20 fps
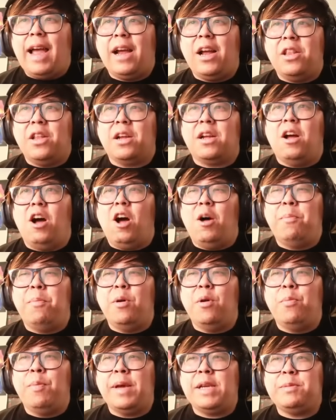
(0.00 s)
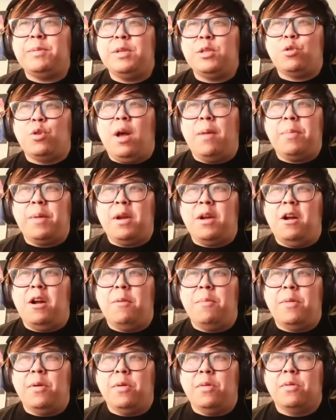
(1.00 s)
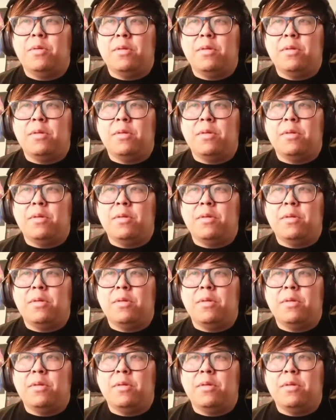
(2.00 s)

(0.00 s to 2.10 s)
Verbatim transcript: on the combo makes me drop the combo.